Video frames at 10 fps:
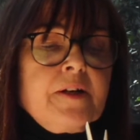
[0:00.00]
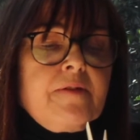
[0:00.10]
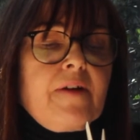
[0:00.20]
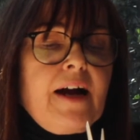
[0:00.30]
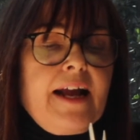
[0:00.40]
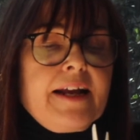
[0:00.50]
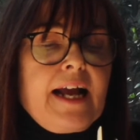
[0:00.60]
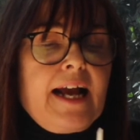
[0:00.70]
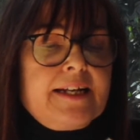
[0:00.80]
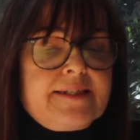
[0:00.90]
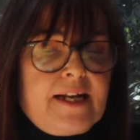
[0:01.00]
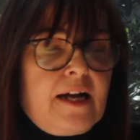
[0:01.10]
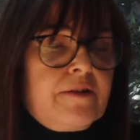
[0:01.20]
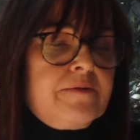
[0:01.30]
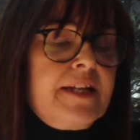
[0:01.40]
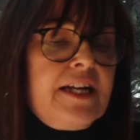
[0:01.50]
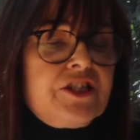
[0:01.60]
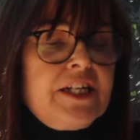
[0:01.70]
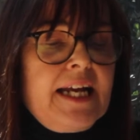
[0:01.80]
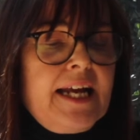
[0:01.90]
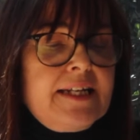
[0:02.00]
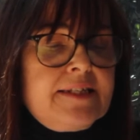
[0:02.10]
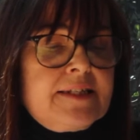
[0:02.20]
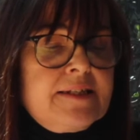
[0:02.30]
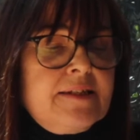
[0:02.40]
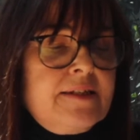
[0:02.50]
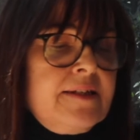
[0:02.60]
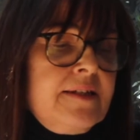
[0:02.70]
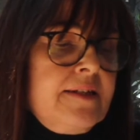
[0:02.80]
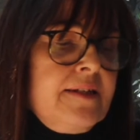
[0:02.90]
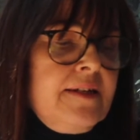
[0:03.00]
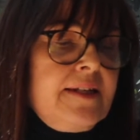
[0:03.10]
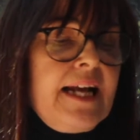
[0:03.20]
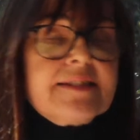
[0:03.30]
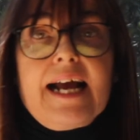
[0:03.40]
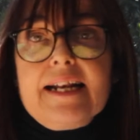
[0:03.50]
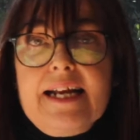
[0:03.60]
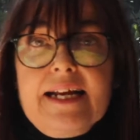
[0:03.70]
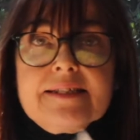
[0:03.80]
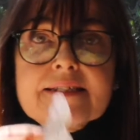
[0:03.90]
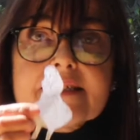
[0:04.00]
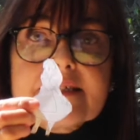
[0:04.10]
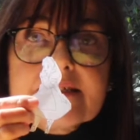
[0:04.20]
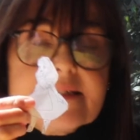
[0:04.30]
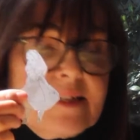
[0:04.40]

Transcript: Right, okay, so there she is. There's Alice,